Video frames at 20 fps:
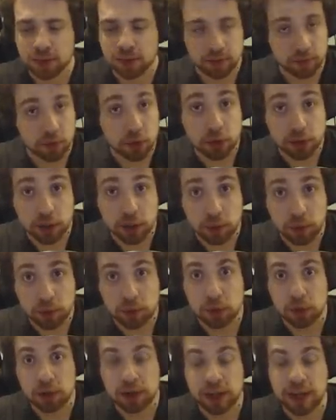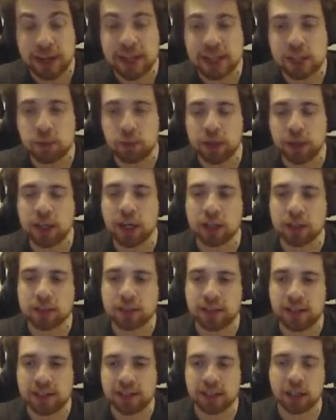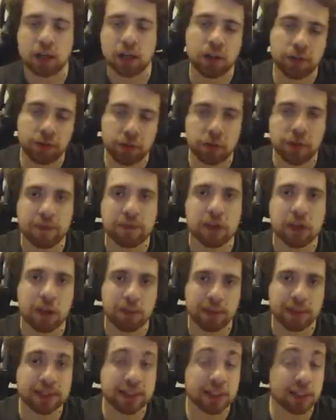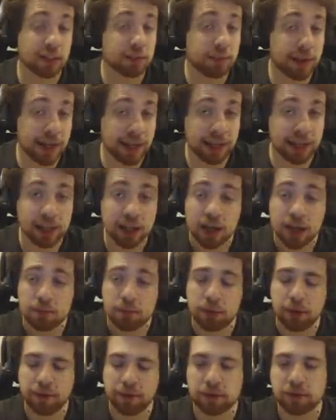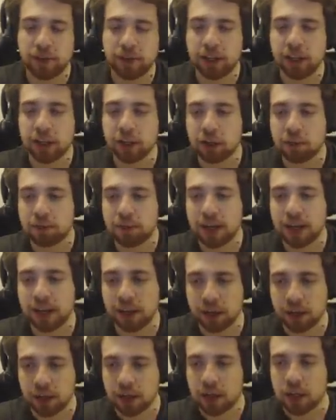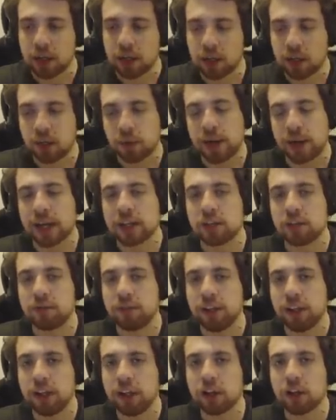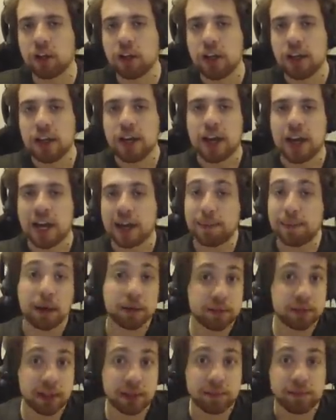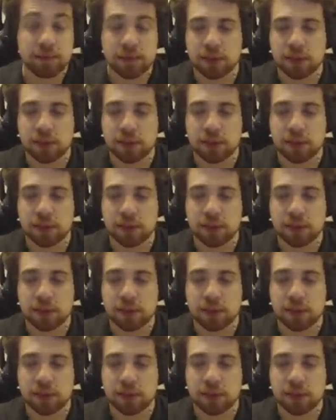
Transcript: Warden rework ins we got, since a lot of you have commented on my previous video, on my reaction video about them.